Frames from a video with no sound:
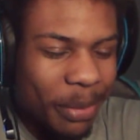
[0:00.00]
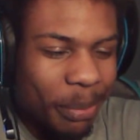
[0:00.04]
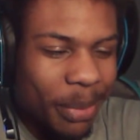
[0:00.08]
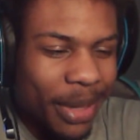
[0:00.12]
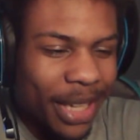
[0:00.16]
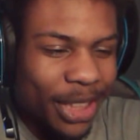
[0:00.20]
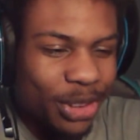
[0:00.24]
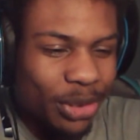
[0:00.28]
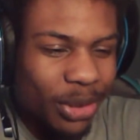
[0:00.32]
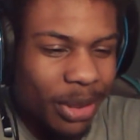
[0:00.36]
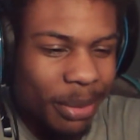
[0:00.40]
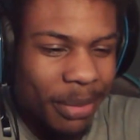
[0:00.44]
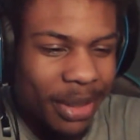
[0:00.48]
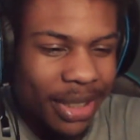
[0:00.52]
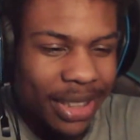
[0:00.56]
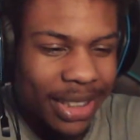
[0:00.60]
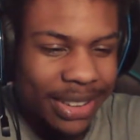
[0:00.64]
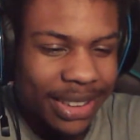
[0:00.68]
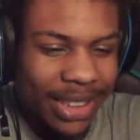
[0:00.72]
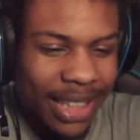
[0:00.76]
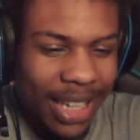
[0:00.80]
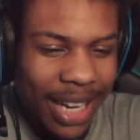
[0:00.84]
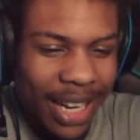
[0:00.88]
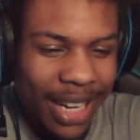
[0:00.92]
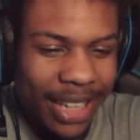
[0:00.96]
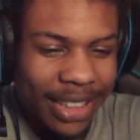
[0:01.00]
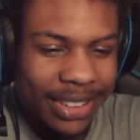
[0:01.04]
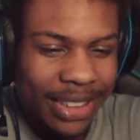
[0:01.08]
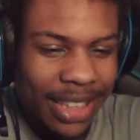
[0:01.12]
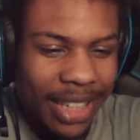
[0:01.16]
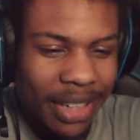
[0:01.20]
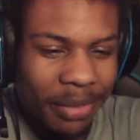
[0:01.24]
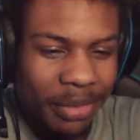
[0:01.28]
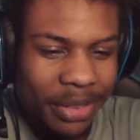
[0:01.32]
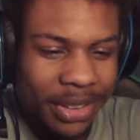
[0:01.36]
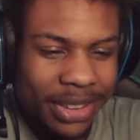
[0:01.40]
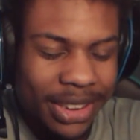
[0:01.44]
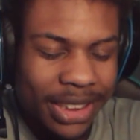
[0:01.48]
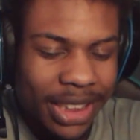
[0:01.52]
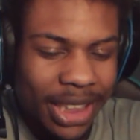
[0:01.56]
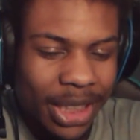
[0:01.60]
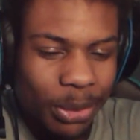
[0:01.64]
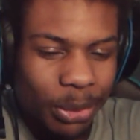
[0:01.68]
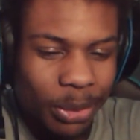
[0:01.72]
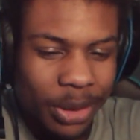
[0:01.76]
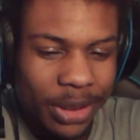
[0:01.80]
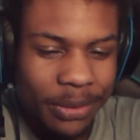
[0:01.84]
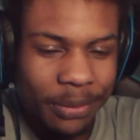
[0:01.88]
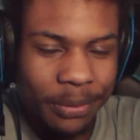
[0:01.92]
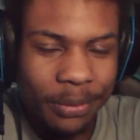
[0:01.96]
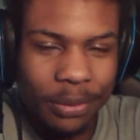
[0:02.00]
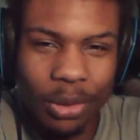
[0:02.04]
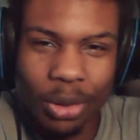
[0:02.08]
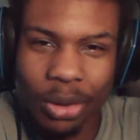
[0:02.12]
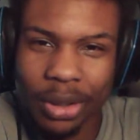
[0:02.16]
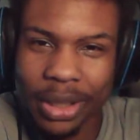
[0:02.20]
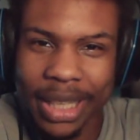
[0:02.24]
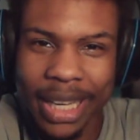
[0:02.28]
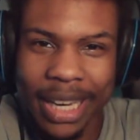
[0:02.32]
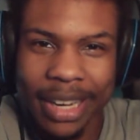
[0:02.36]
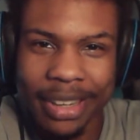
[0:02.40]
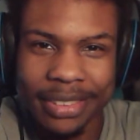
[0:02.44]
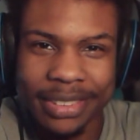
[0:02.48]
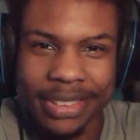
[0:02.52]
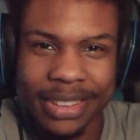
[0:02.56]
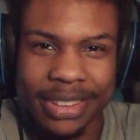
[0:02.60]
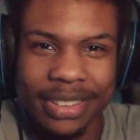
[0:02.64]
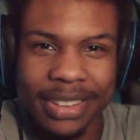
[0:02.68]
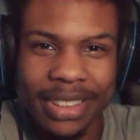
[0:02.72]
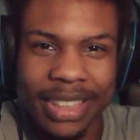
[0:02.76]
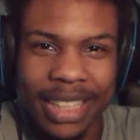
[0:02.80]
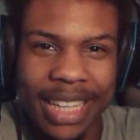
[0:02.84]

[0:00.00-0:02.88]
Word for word: picture it because the highest I ever seen was 4,000